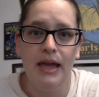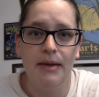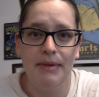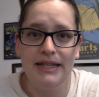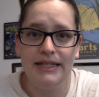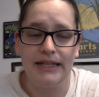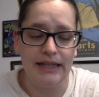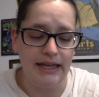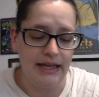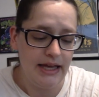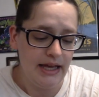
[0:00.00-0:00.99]

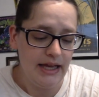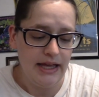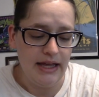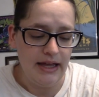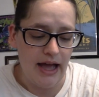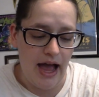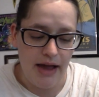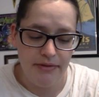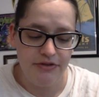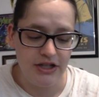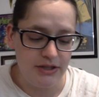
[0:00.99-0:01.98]
Basically,
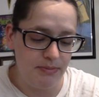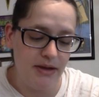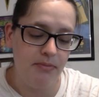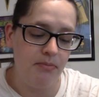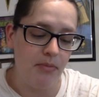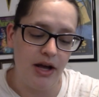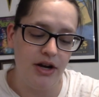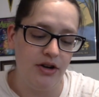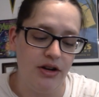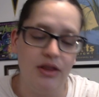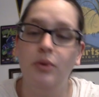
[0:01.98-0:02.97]
I've just been
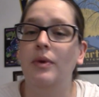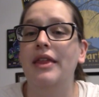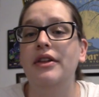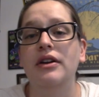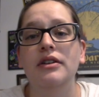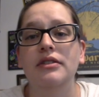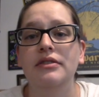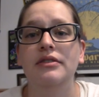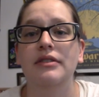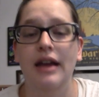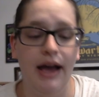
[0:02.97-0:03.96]
monitoring the weather.
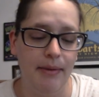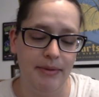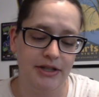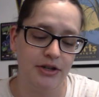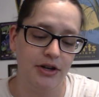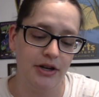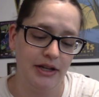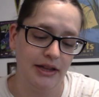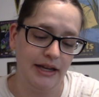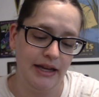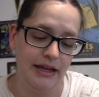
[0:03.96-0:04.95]
Um, it's
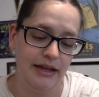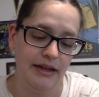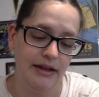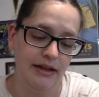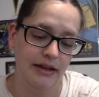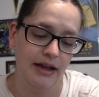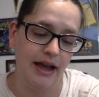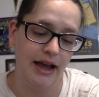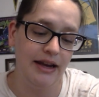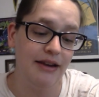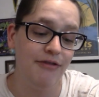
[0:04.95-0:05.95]
currently
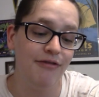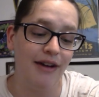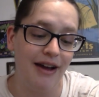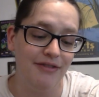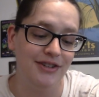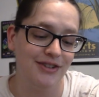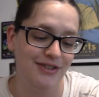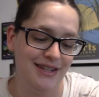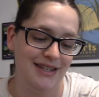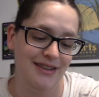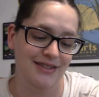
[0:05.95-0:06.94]
85
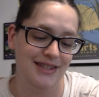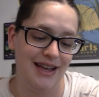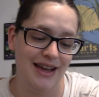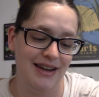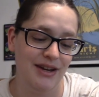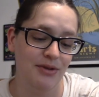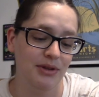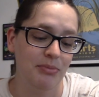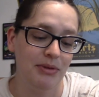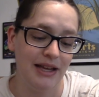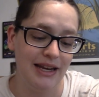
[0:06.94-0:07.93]
degrees outside and only
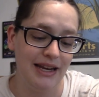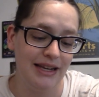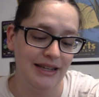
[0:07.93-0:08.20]
planning